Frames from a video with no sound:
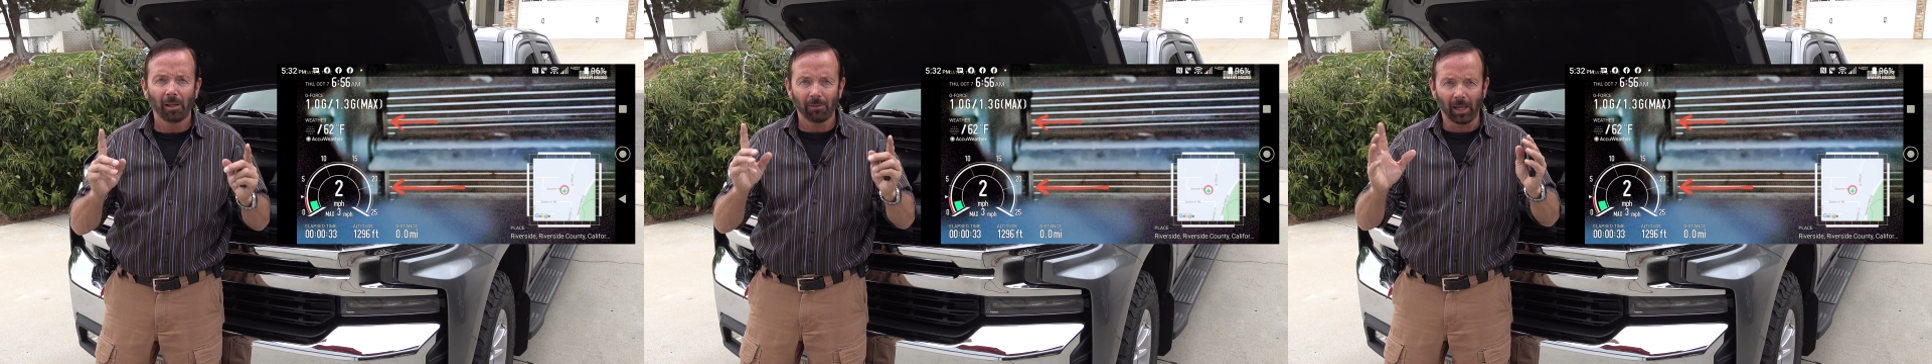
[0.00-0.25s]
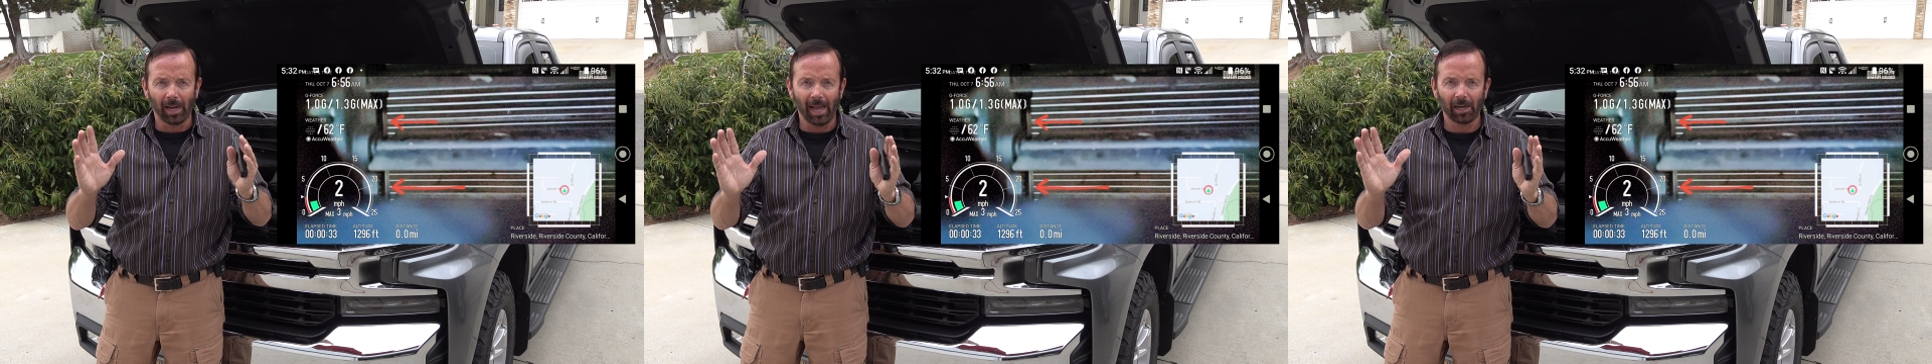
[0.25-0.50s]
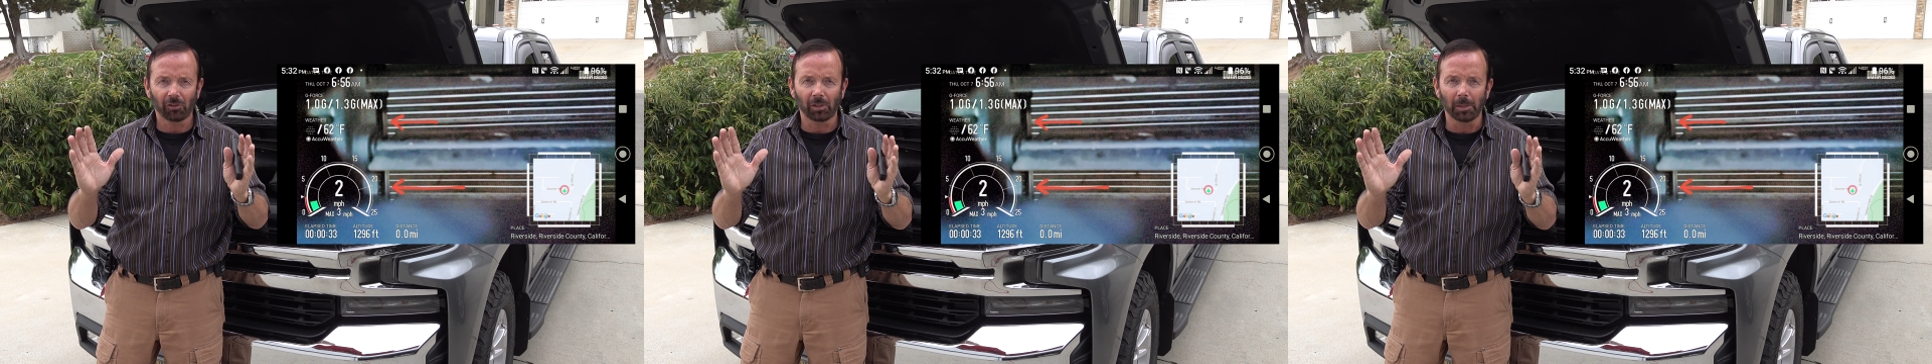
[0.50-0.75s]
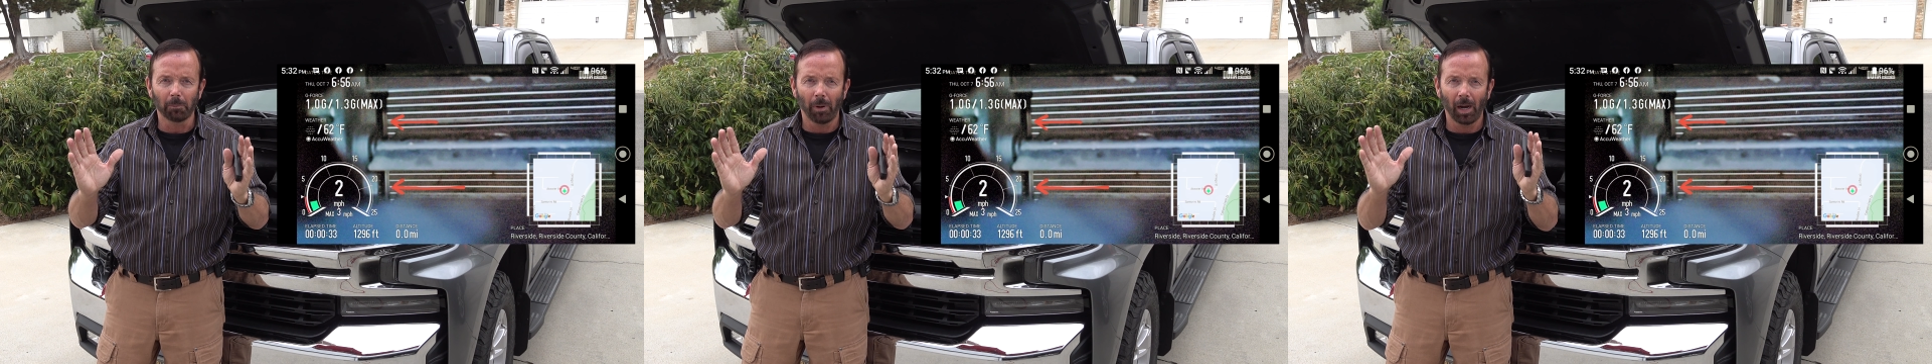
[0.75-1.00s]
that
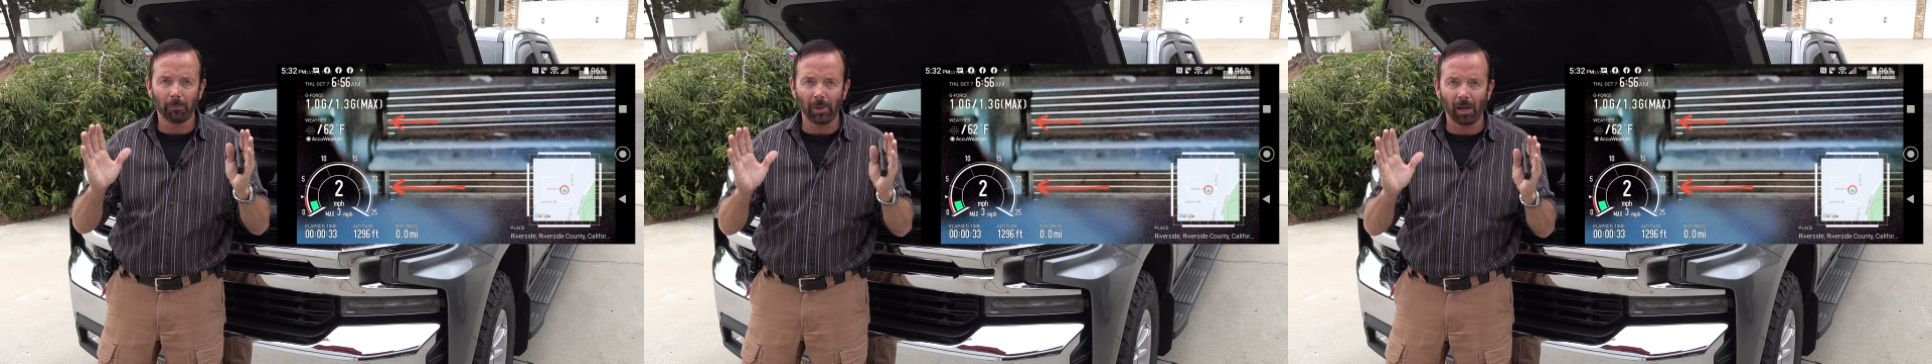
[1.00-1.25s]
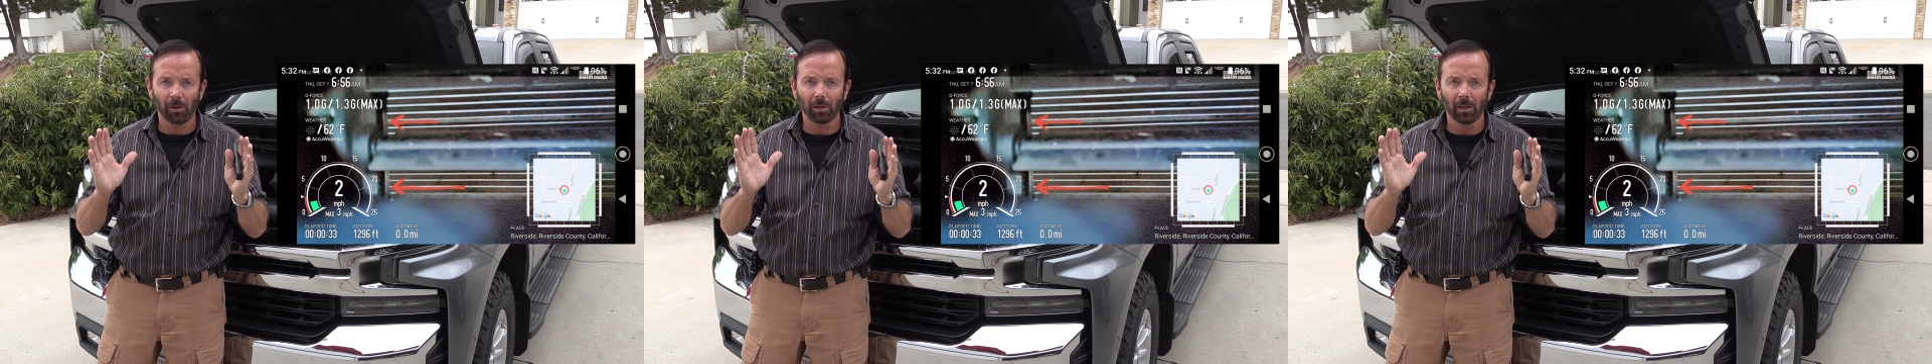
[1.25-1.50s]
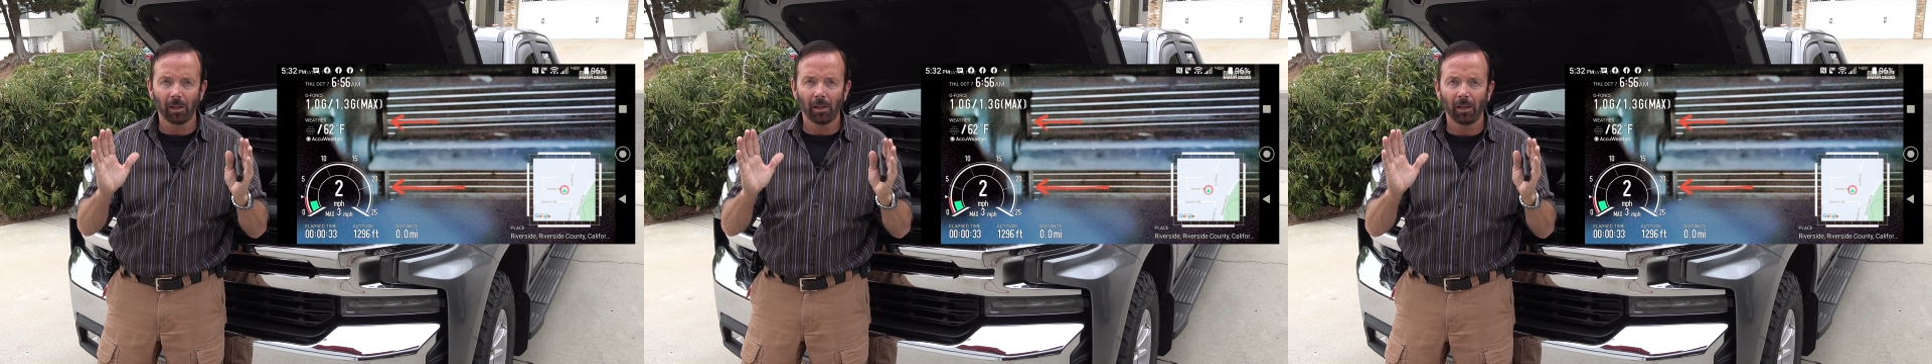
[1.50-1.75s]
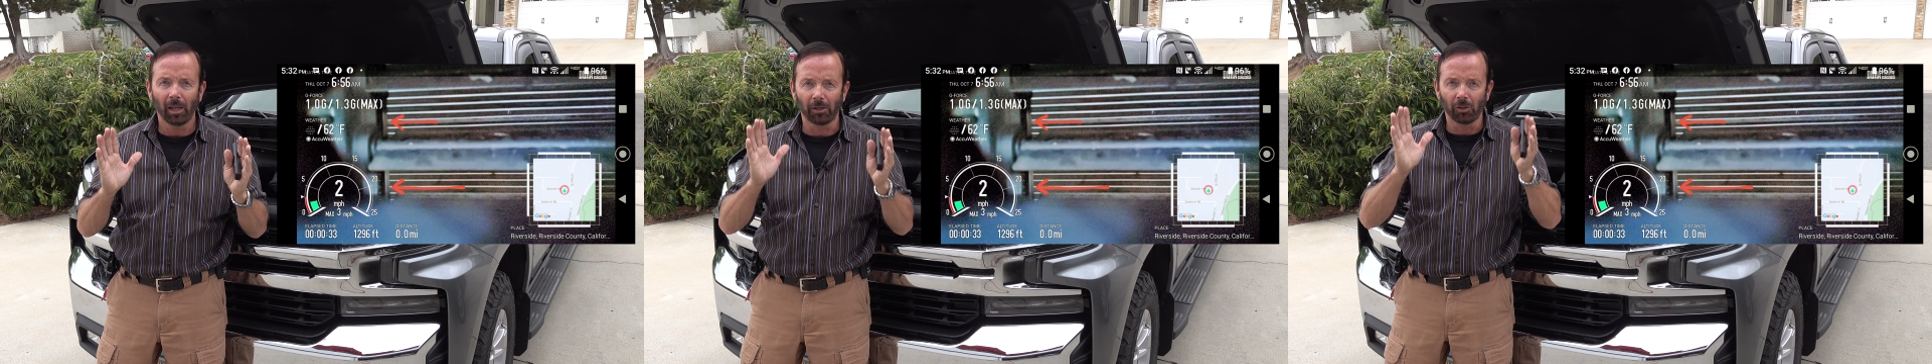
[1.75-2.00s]
actually pop out
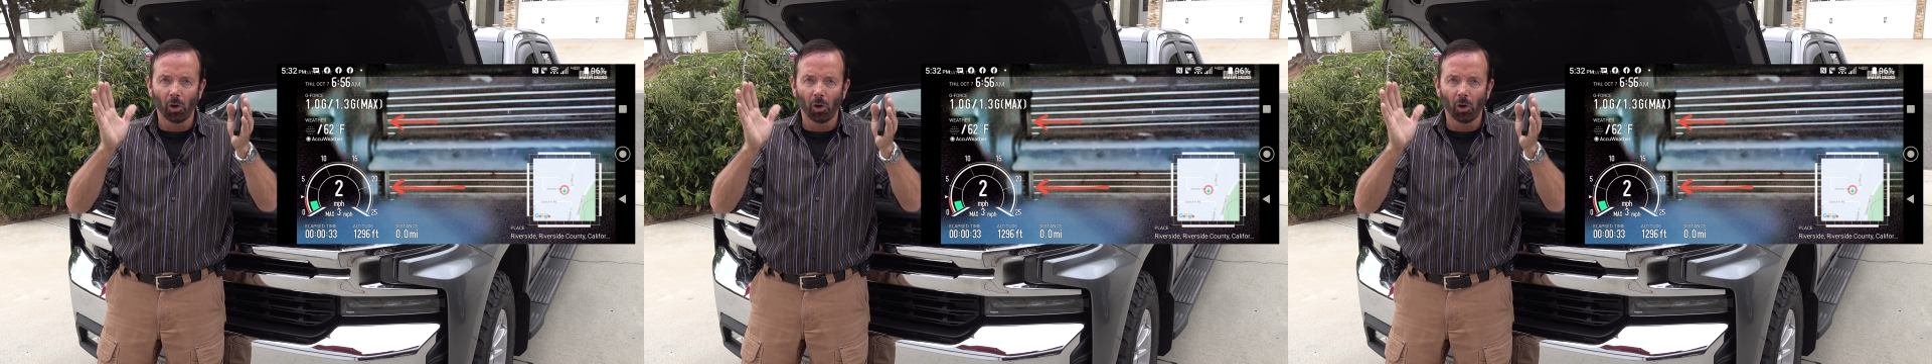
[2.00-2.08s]
and